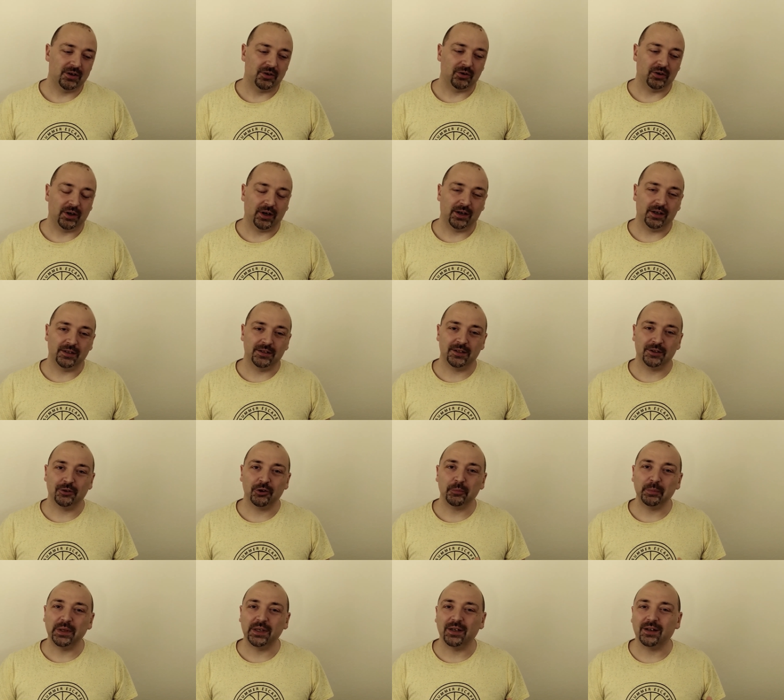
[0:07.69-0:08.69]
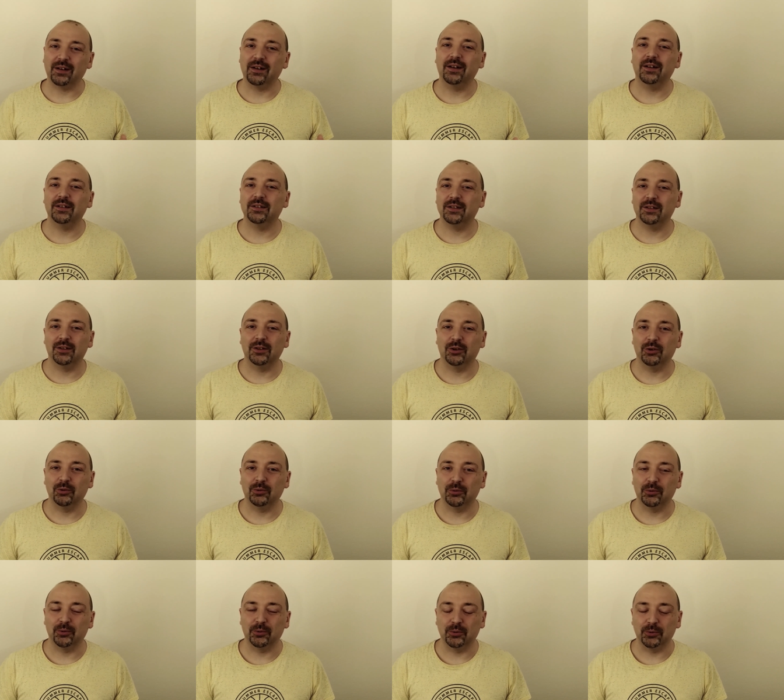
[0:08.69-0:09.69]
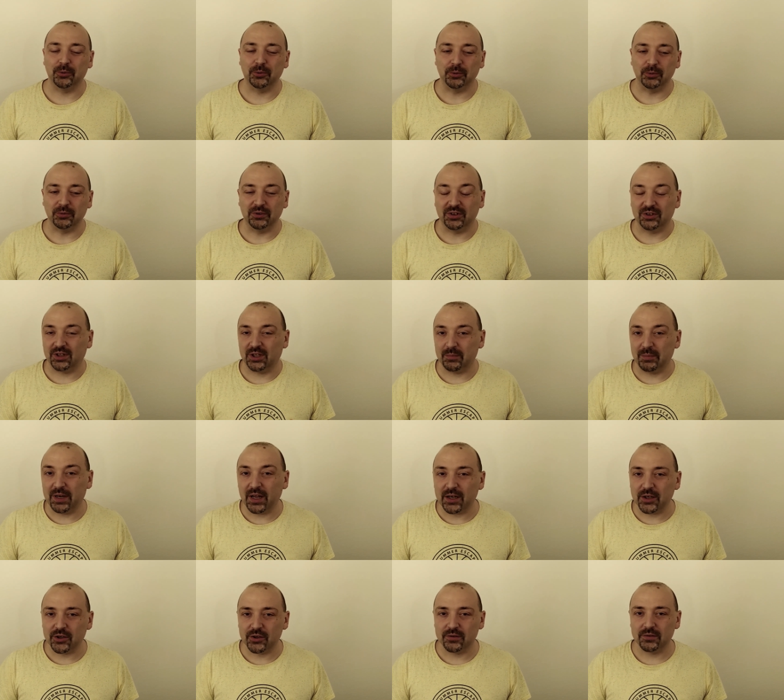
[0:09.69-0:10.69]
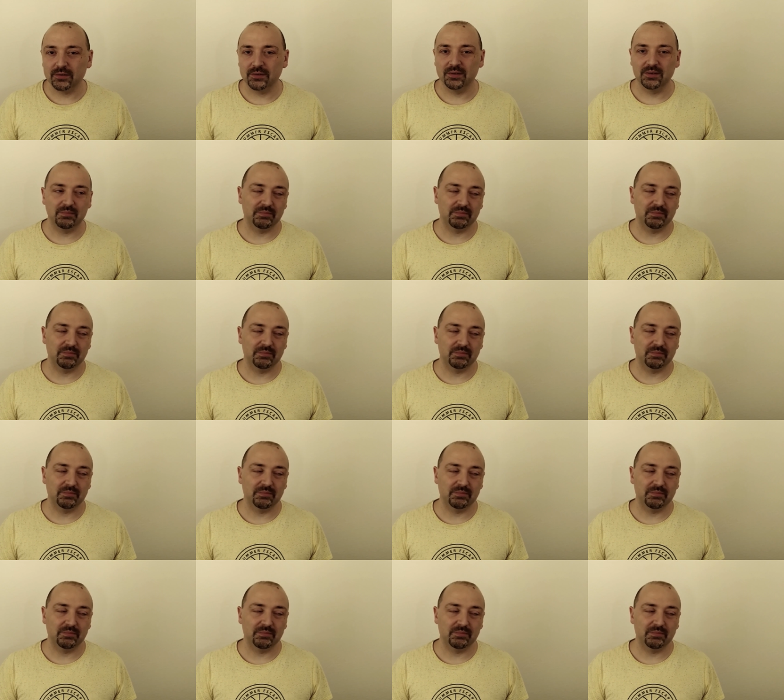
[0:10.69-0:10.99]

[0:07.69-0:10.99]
Okay, it's a topic related to discrimination,